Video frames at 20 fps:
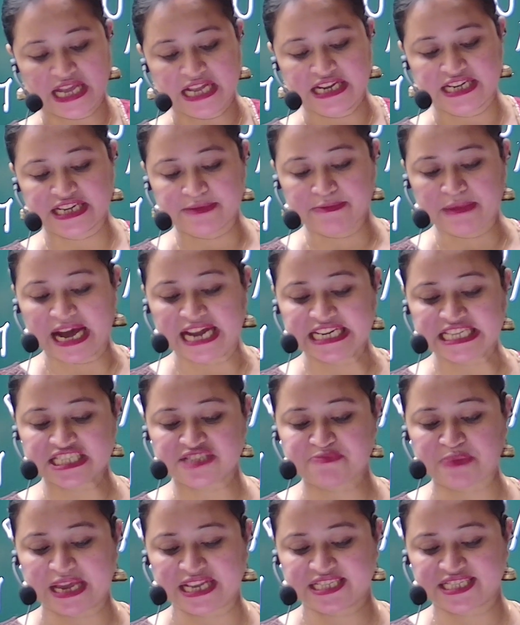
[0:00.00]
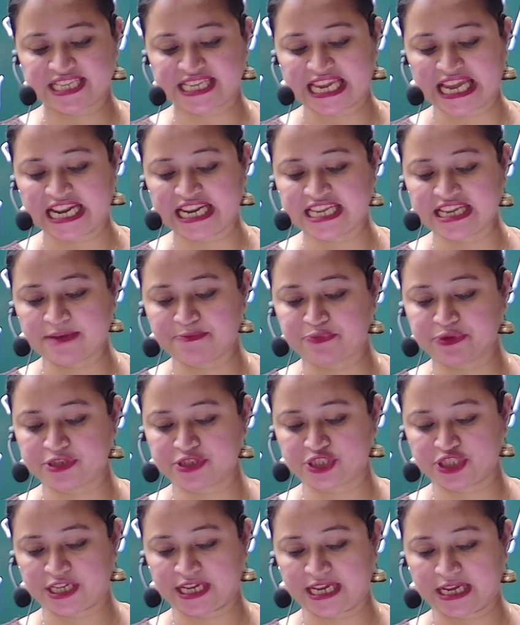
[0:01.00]
Demand is basically a
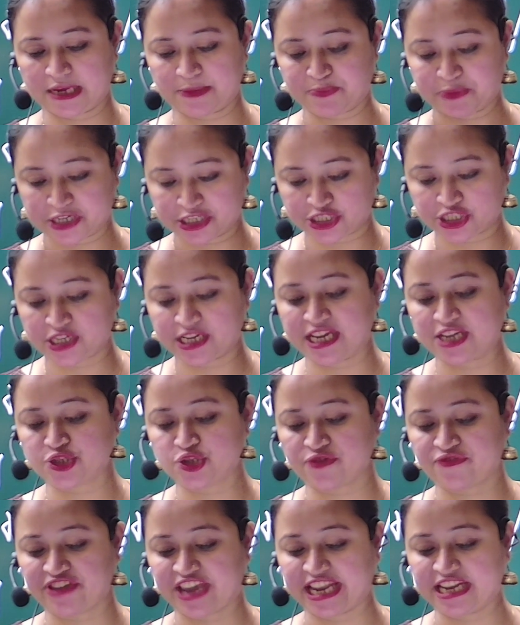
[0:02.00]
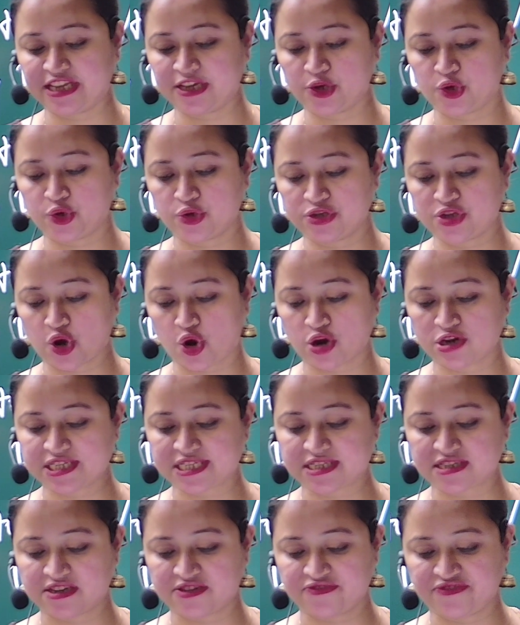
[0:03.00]
purchase of any good or
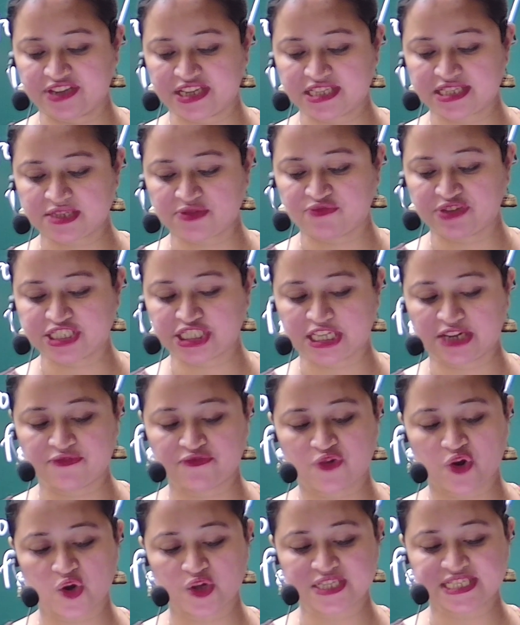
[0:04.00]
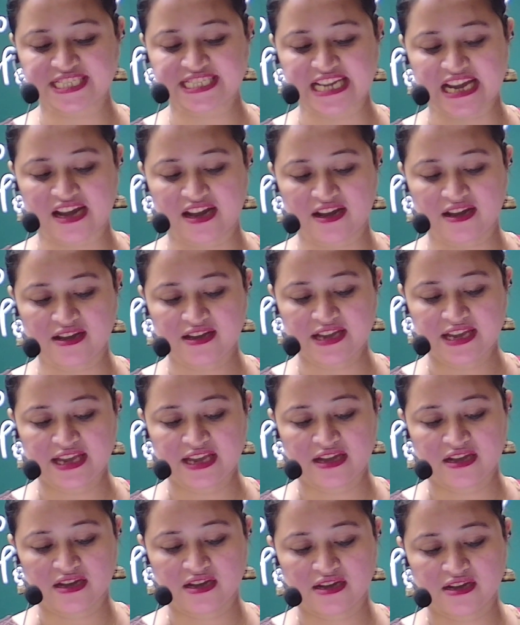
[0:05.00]
service which involves the
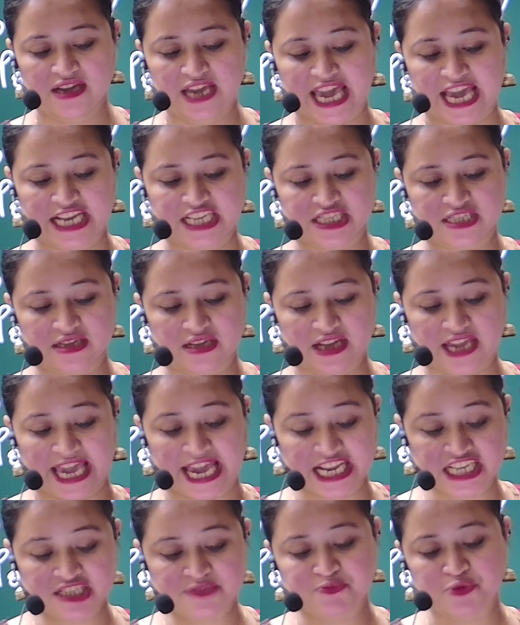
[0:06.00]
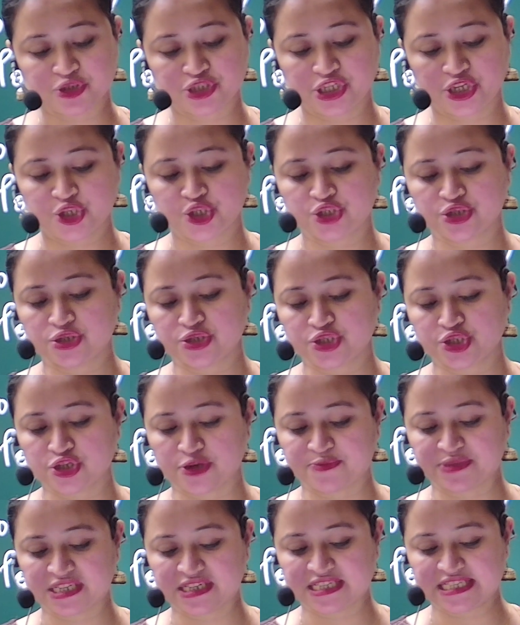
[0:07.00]
expositions
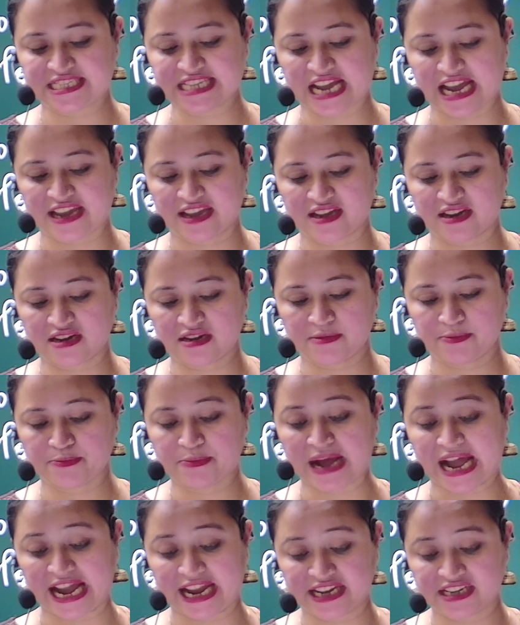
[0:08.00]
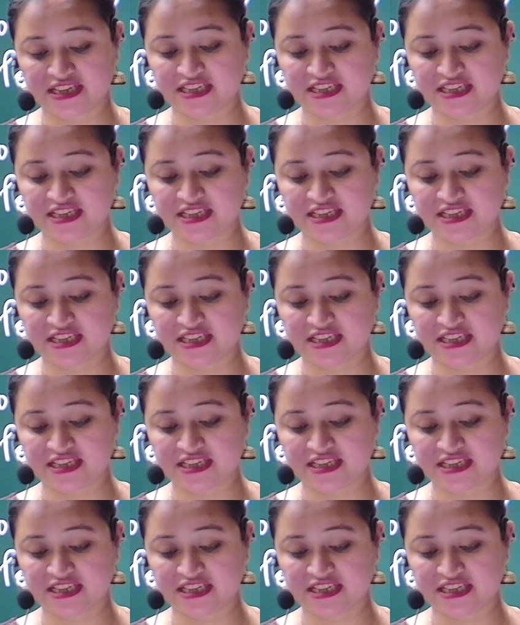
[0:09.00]
of the desire by the